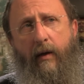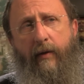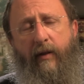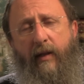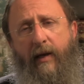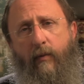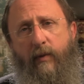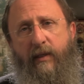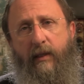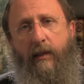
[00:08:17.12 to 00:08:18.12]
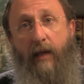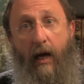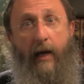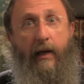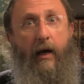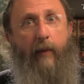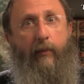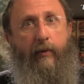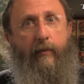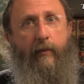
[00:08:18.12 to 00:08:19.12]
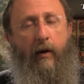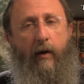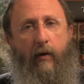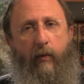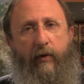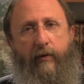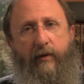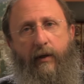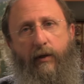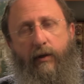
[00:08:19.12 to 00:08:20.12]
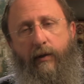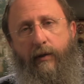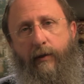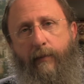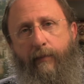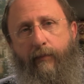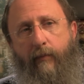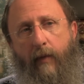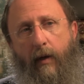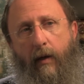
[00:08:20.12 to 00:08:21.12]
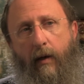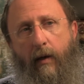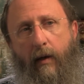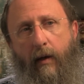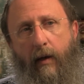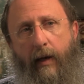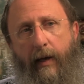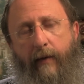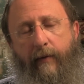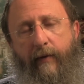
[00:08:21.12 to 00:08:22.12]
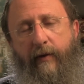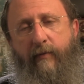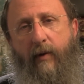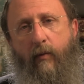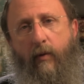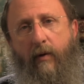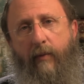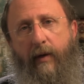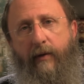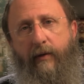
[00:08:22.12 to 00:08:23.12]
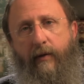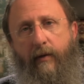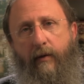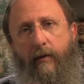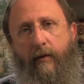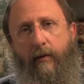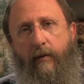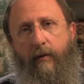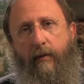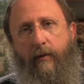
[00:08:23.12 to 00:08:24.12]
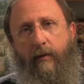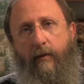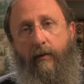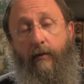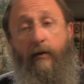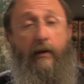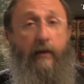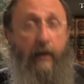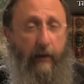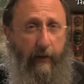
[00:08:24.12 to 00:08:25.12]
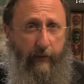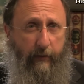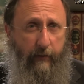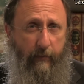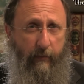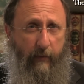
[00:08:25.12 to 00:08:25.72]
the land was still tied up with those nations, and these men were commanded to untie it.